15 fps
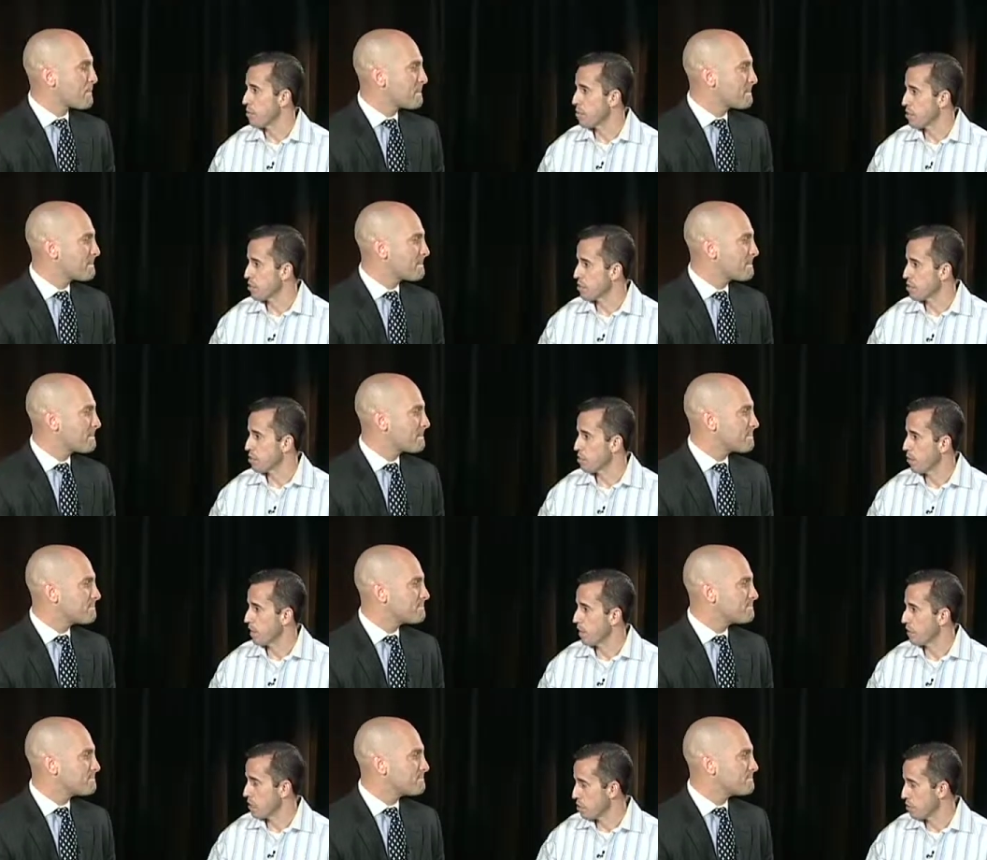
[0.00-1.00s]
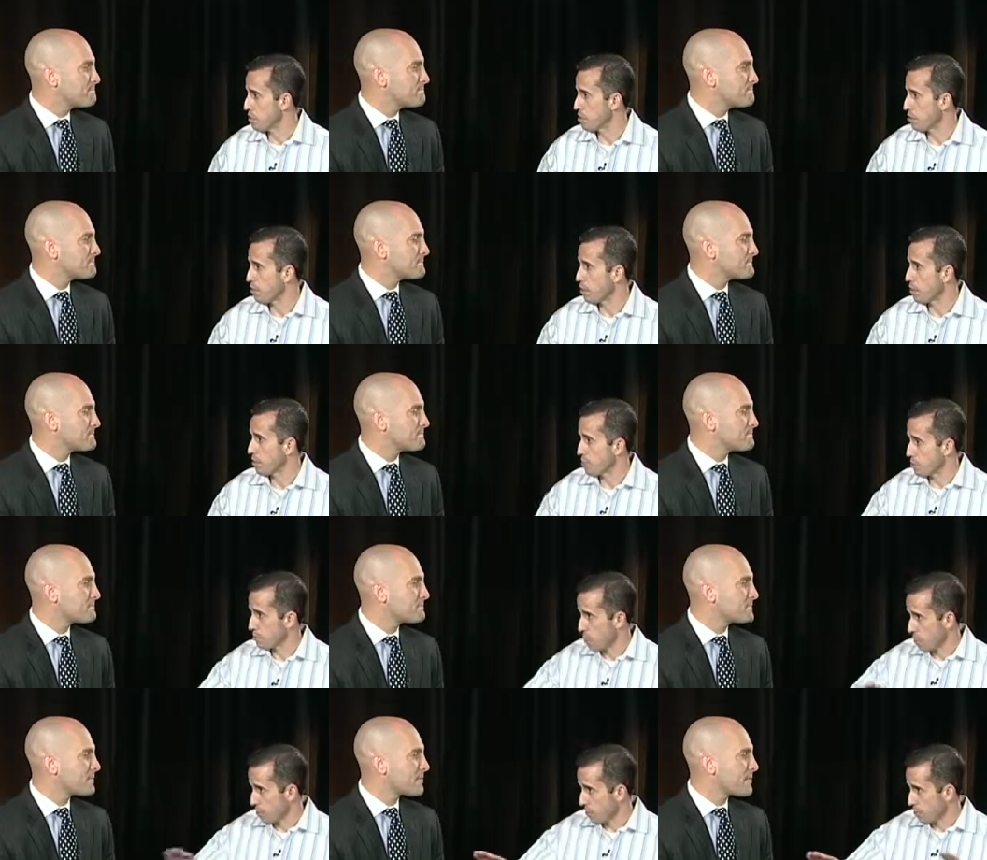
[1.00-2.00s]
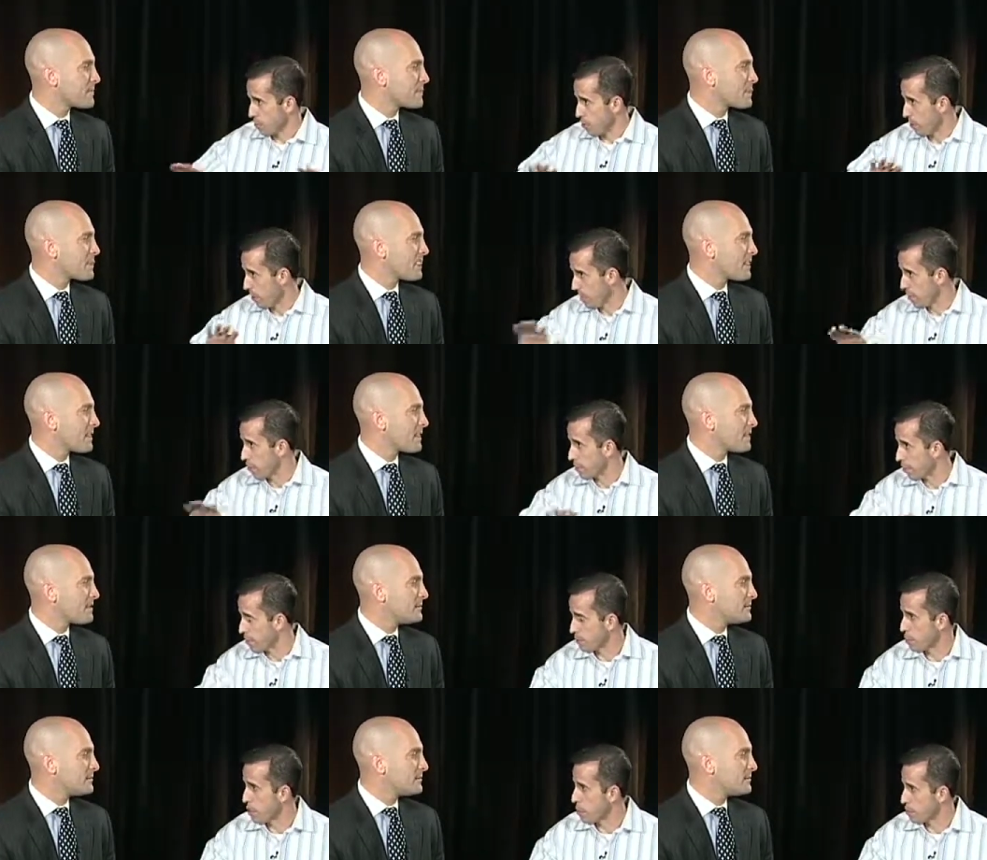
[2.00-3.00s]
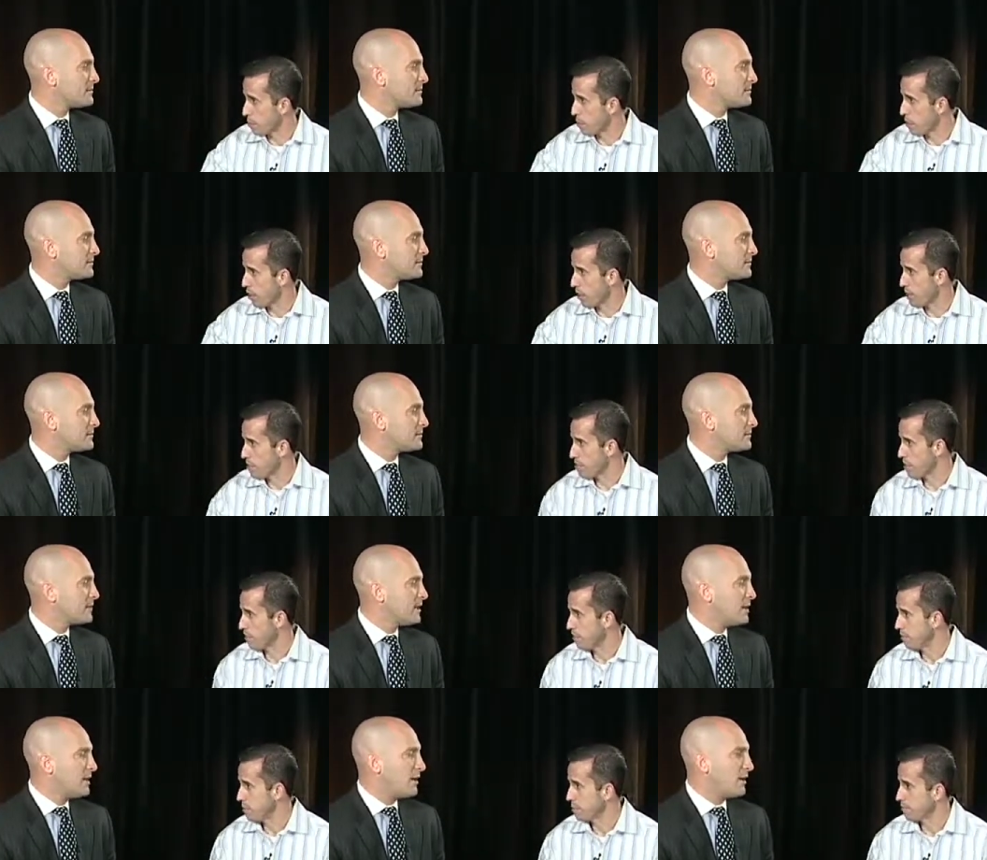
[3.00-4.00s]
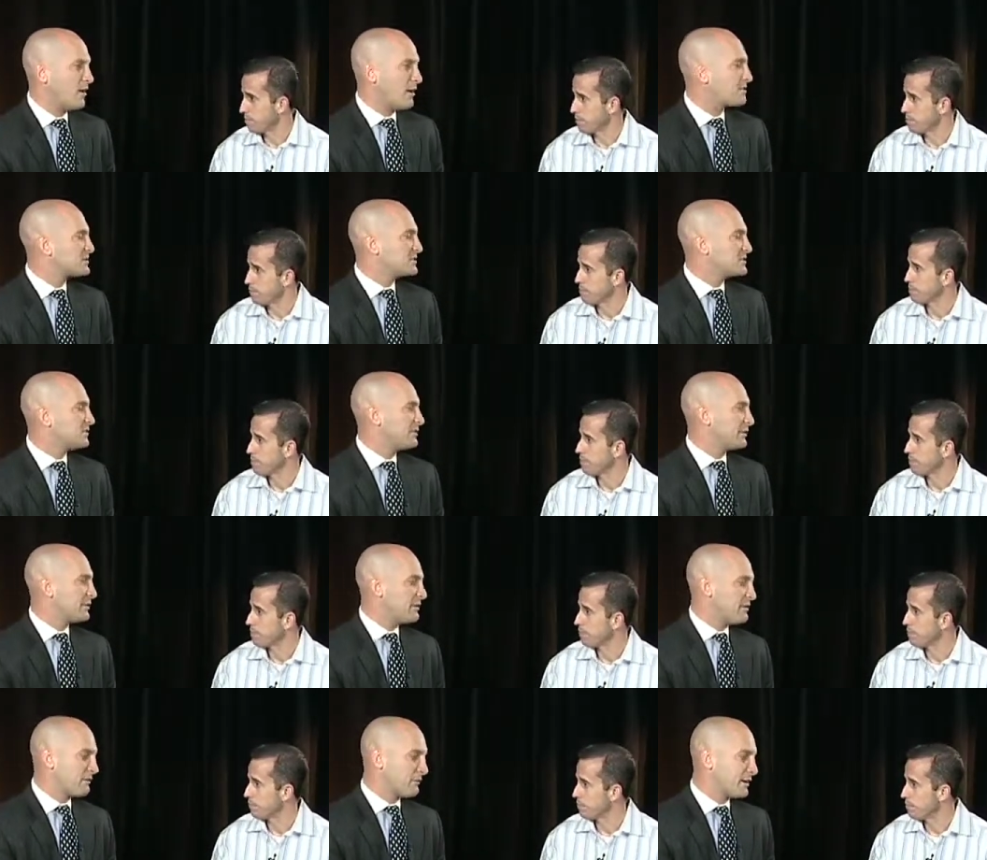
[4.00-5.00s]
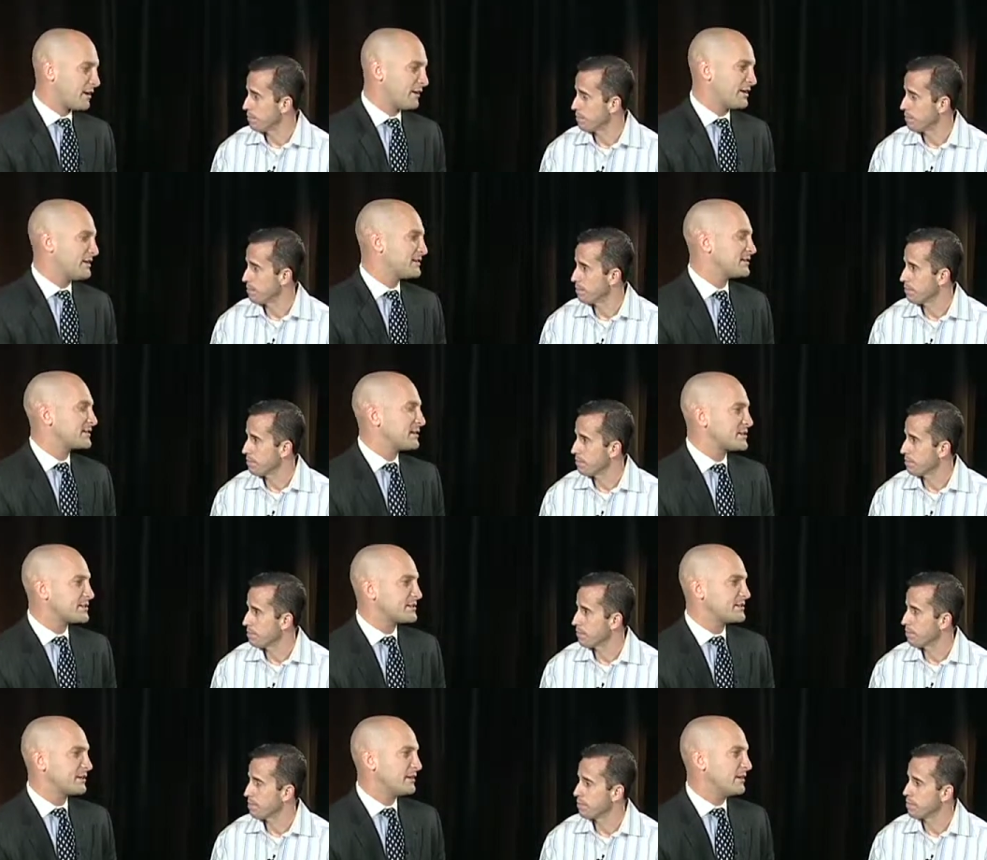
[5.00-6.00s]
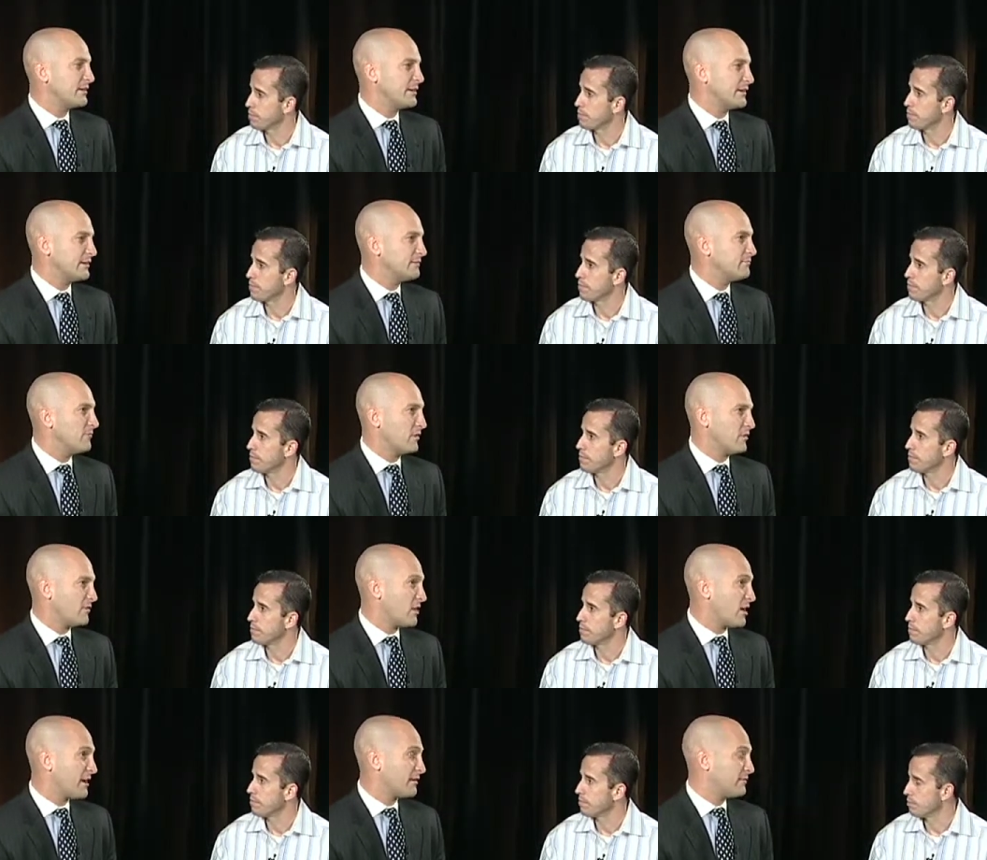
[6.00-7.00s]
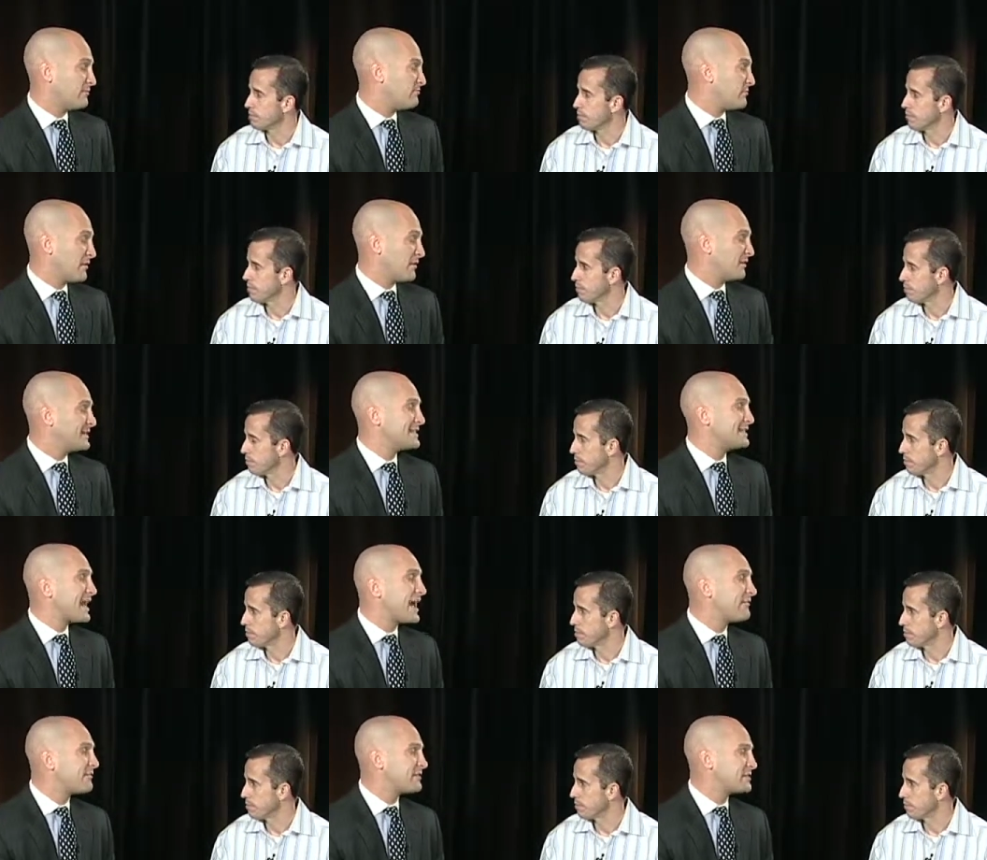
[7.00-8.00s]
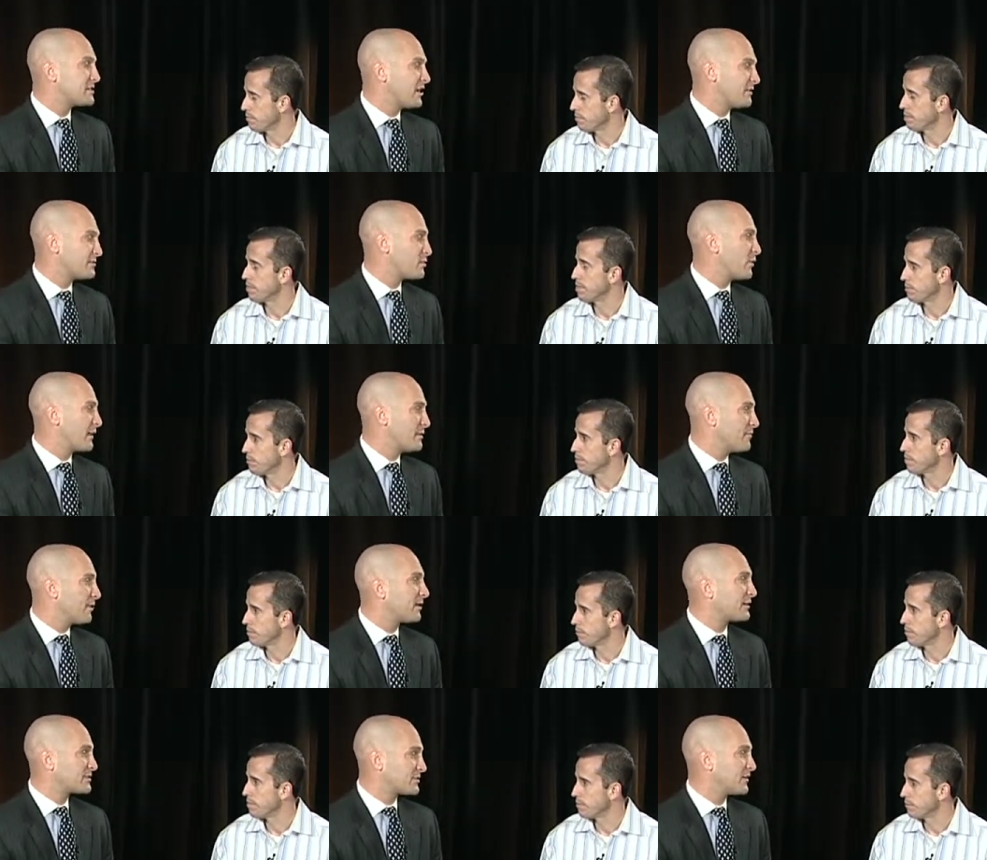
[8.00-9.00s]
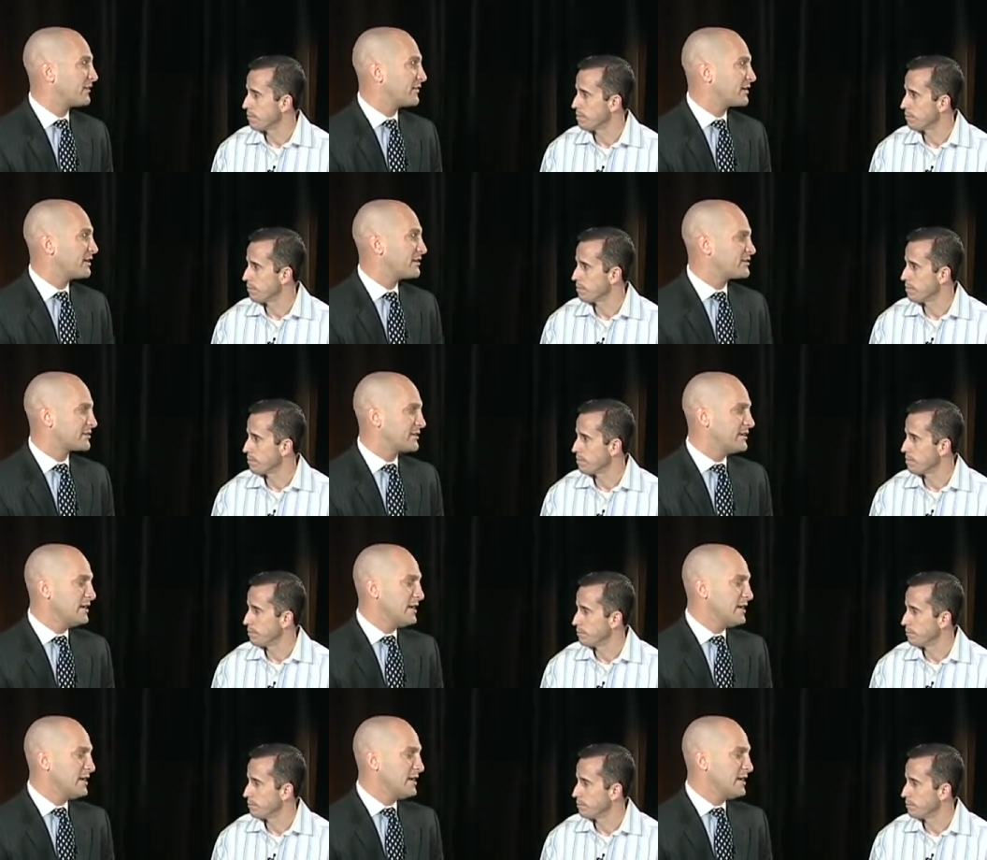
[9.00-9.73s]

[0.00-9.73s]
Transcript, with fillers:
Speaker 1: a business plan that you and your partners plan to roll out in the other other markets?
Speaker 2: Oh, absolutely. We, are already in discussions uh, in, a lot, of, at least half of the top 20 markets around the country.